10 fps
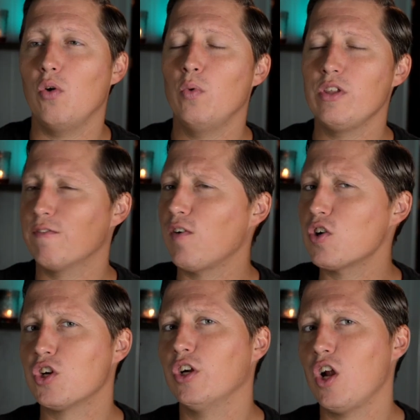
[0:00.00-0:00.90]
When you
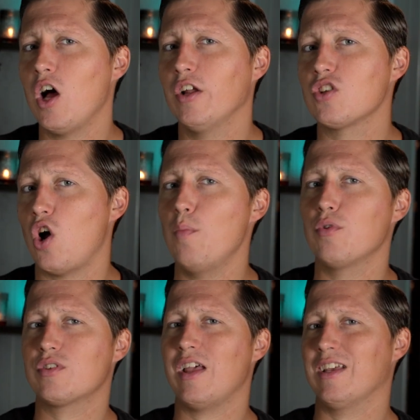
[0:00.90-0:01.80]
first turn it on, it's
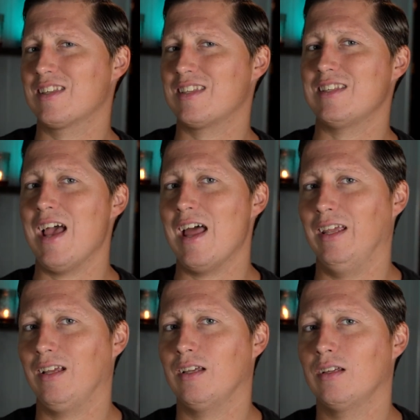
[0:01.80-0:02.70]
almost like
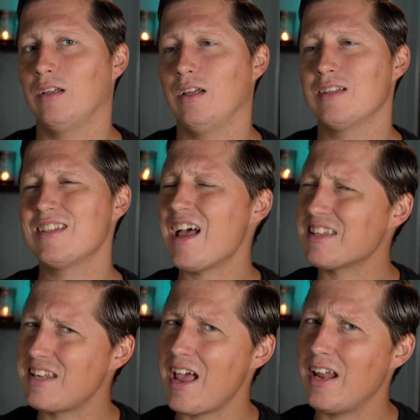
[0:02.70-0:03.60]
static. It's not
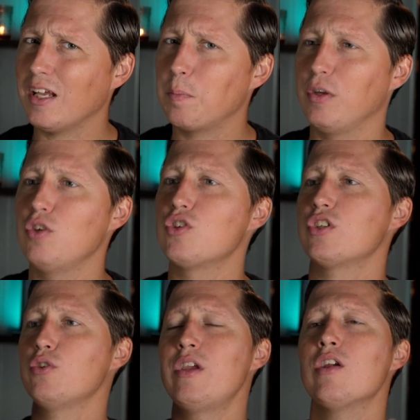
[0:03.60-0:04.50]
static, but
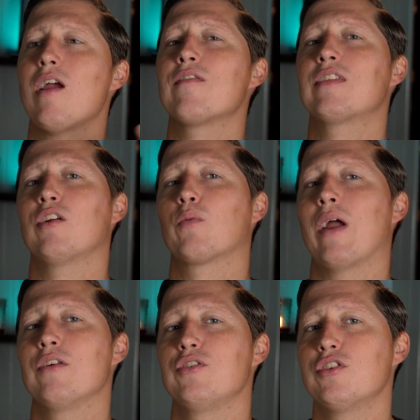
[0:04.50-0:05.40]
you hear everything
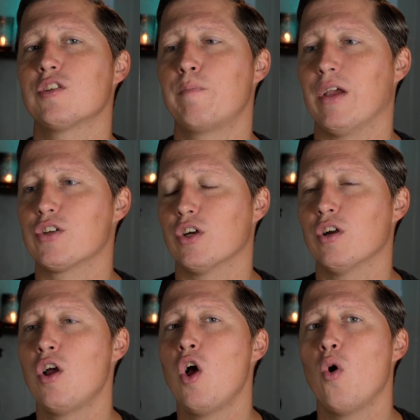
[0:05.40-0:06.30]
around you. You just picture
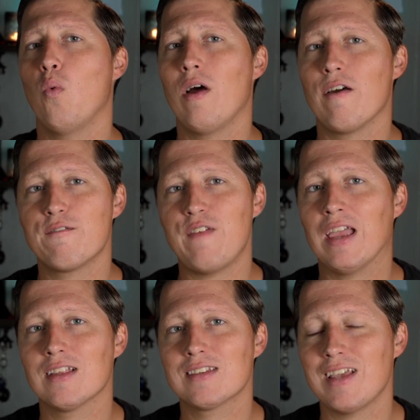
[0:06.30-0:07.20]
what a
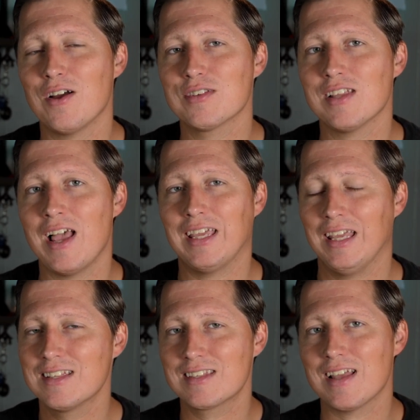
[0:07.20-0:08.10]
fan sounds like
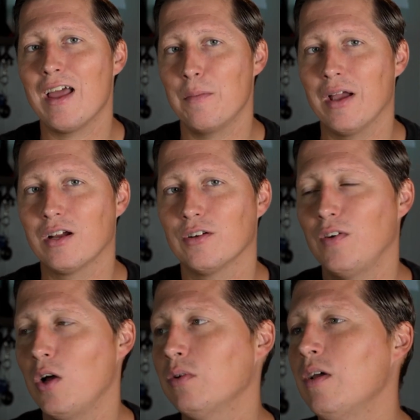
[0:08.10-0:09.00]
inside a
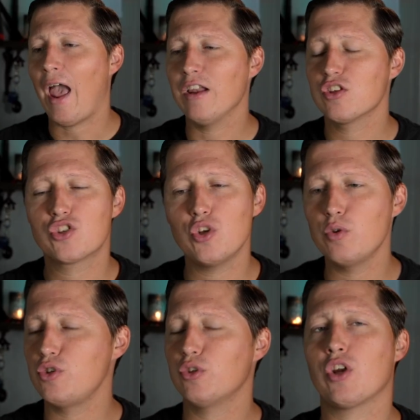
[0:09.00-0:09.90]
microphone. And as soon
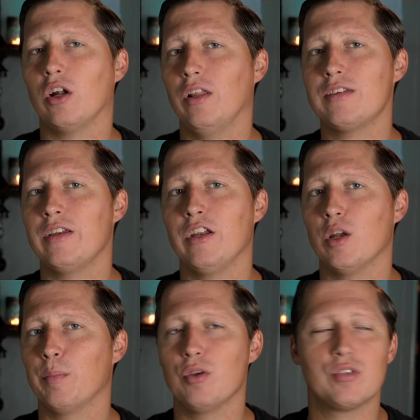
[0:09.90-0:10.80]
as you start listening to
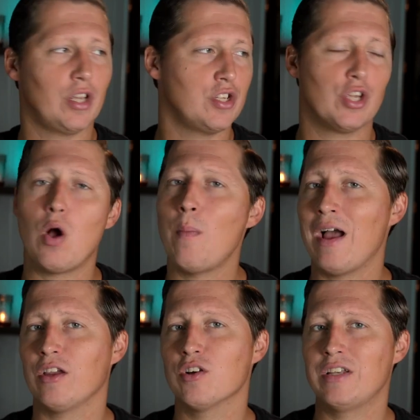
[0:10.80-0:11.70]
your music and you go
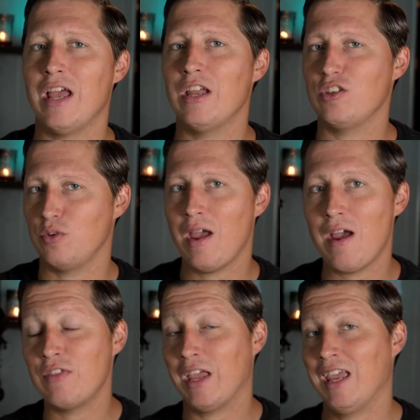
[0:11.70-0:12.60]
about your day and you
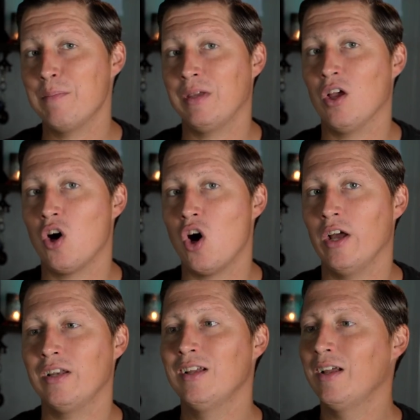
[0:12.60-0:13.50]
have the ambient
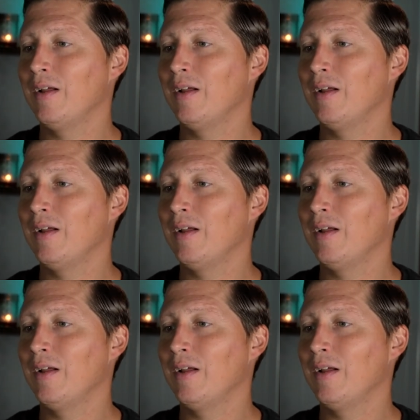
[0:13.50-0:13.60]
on,